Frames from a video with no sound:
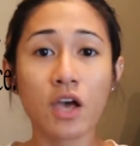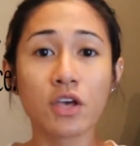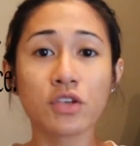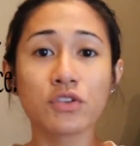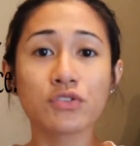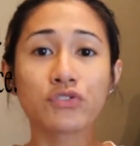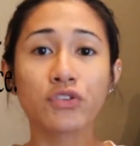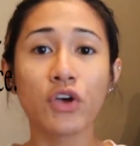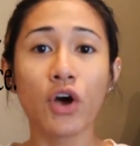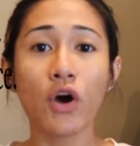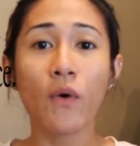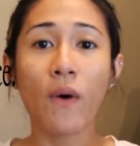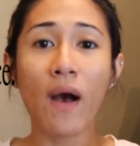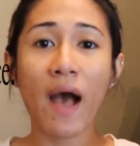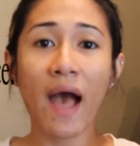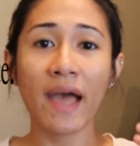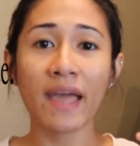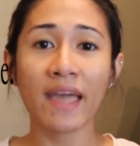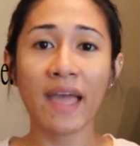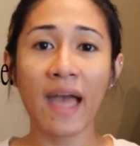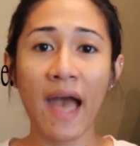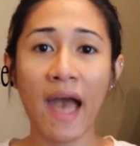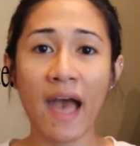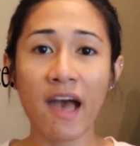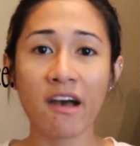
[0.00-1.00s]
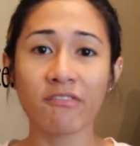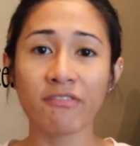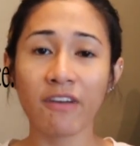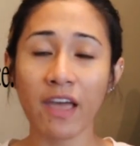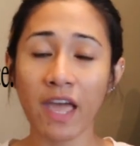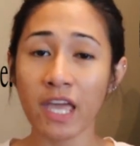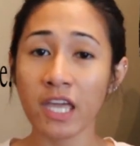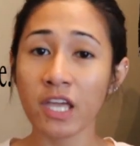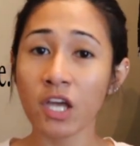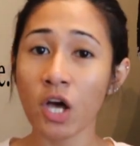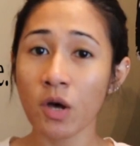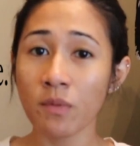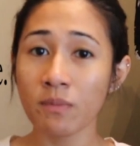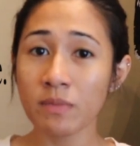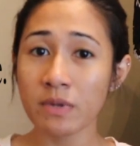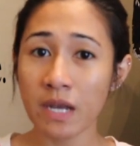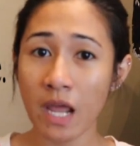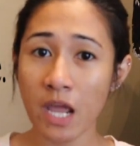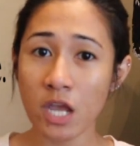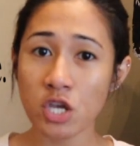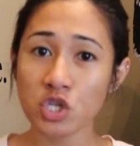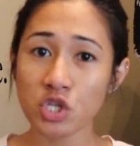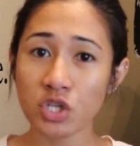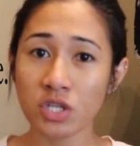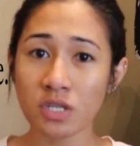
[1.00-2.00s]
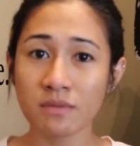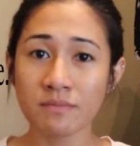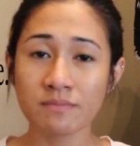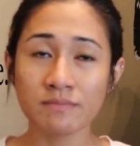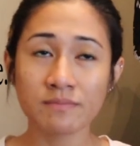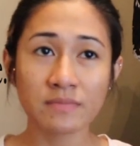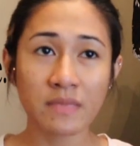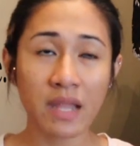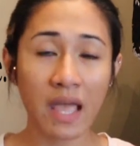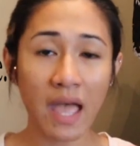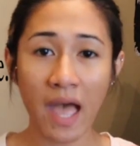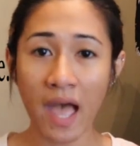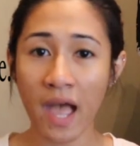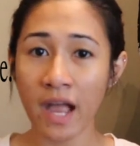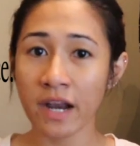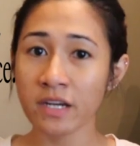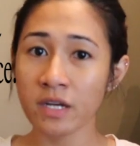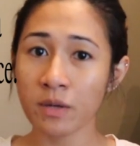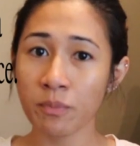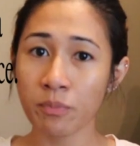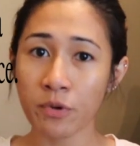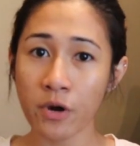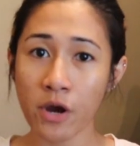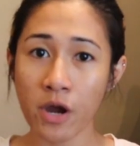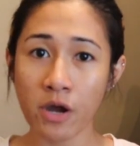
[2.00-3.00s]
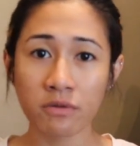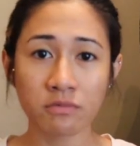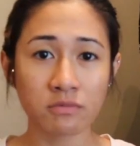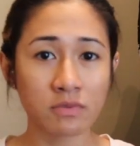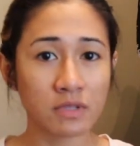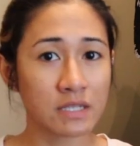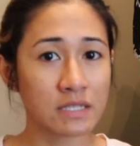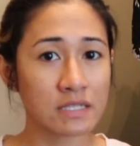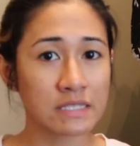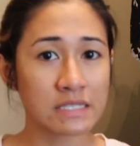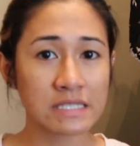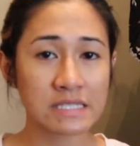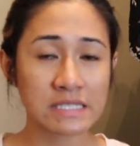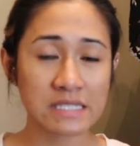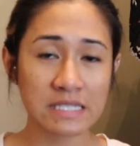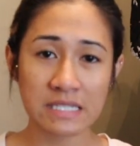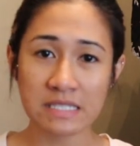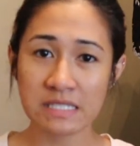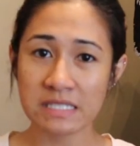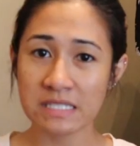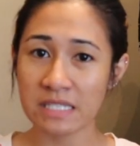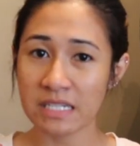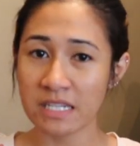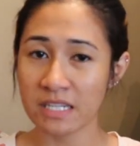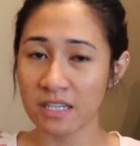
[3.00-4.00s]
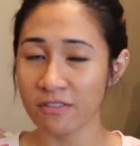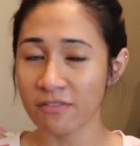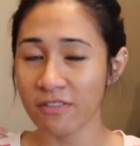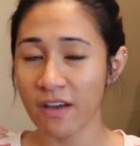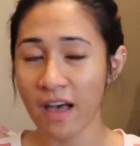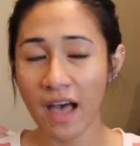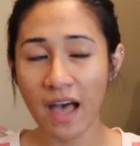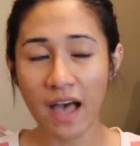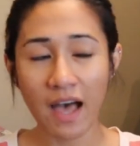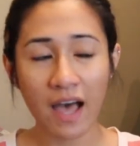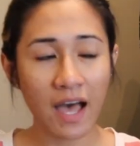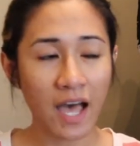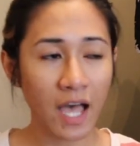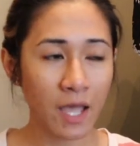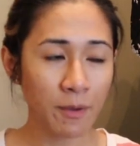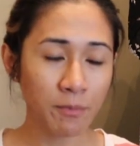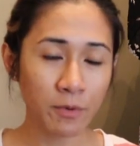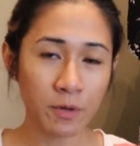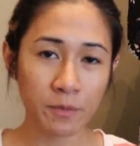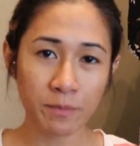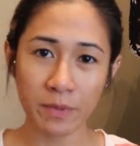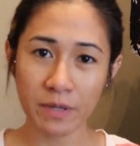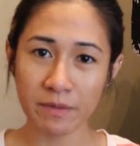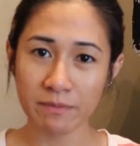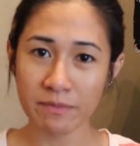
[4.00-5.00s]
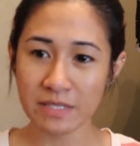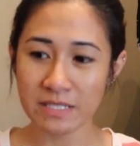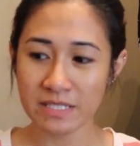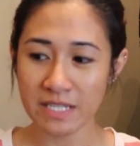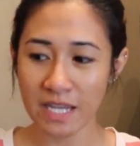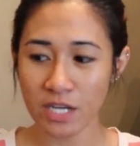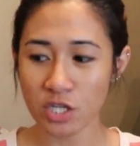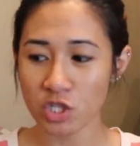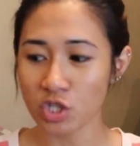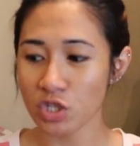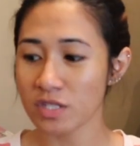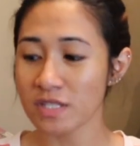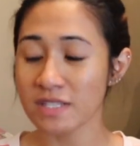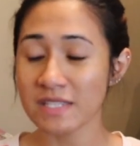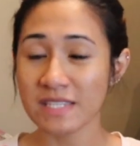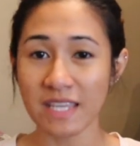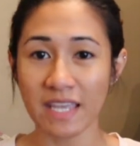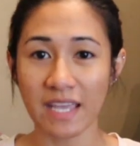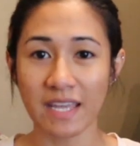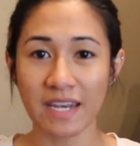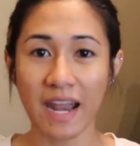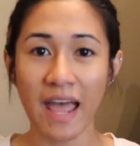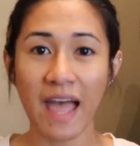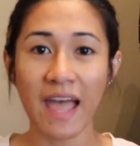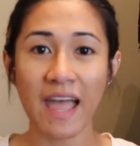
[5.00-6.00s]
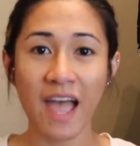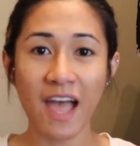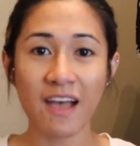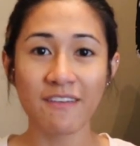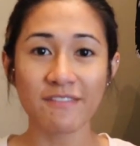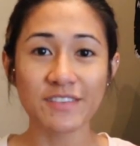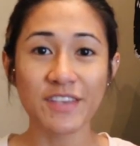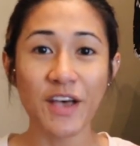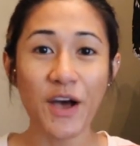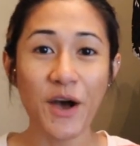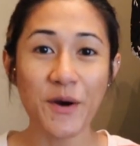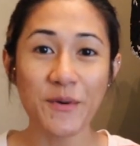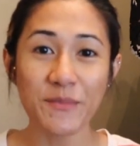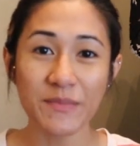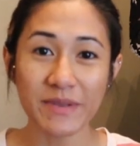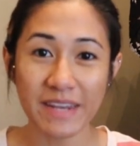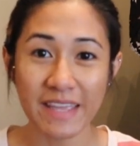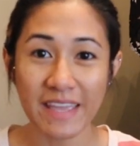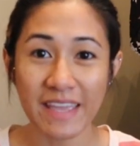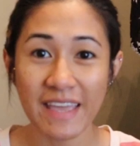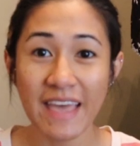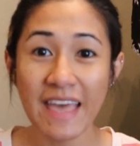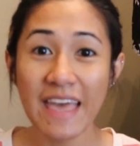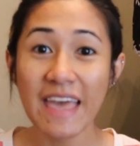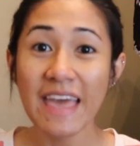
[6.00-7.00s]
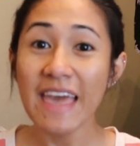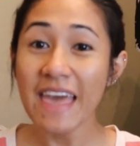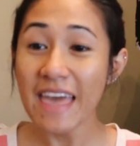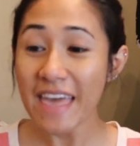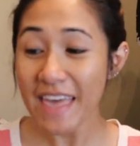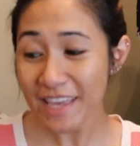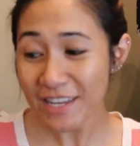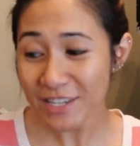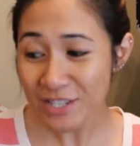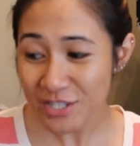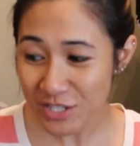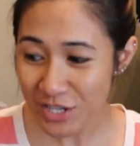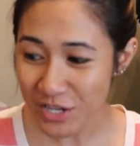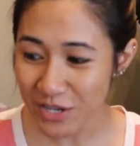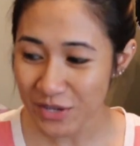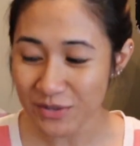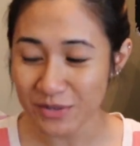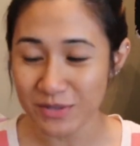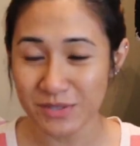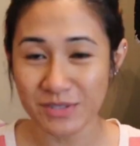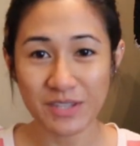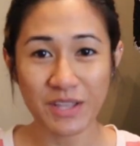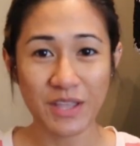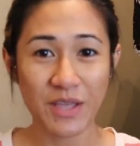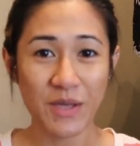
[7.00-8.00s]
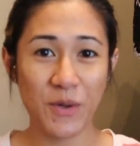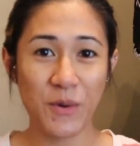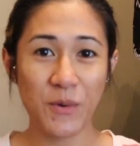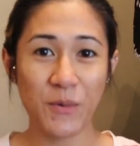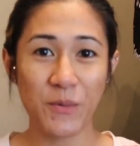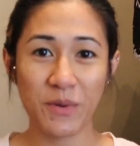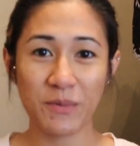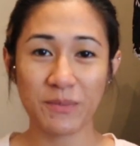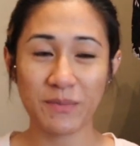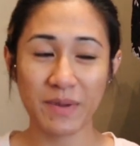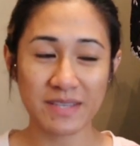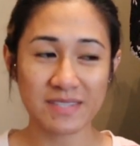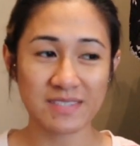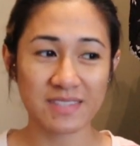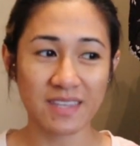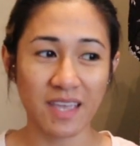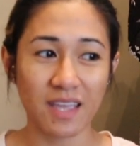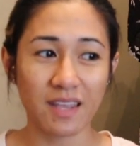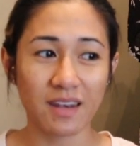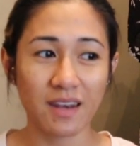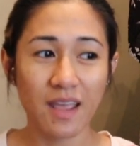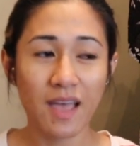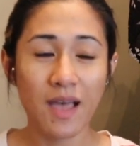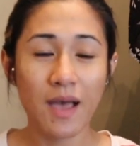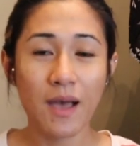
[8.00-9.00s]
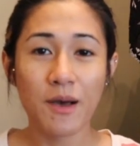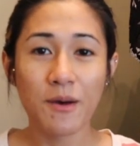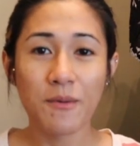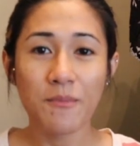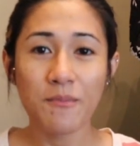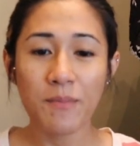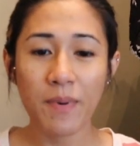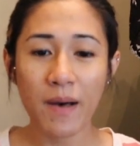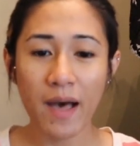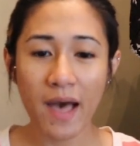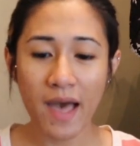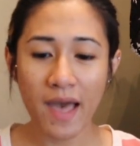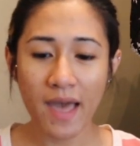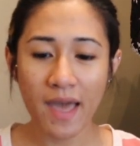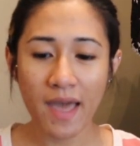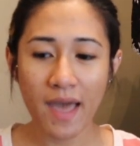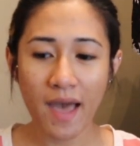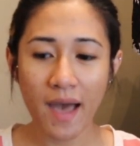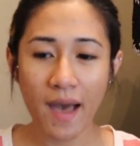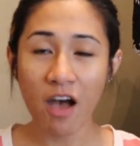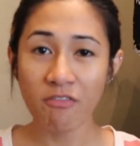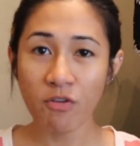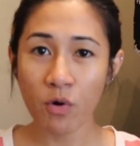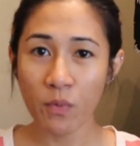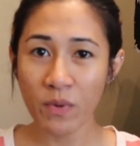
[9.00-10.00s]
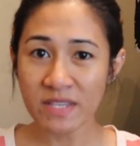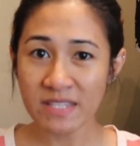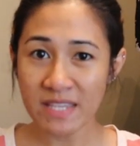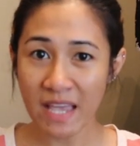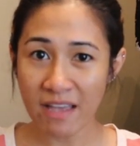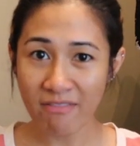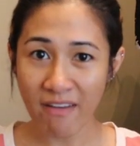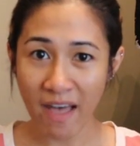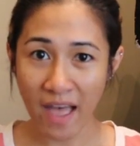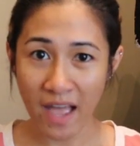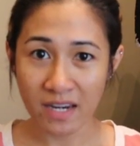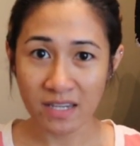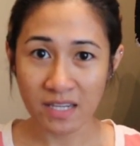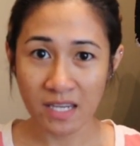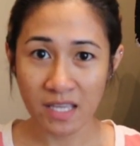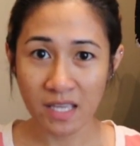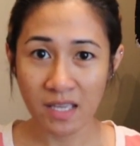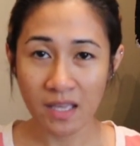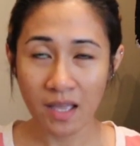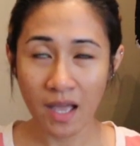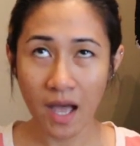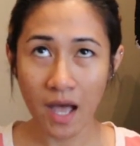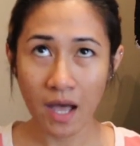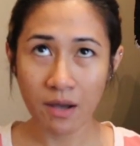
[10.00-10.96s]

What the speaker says: So I have a combination acne prone, sensitive, hyperpigmentation skin. I have so many issues with my skin, but I've always had acne.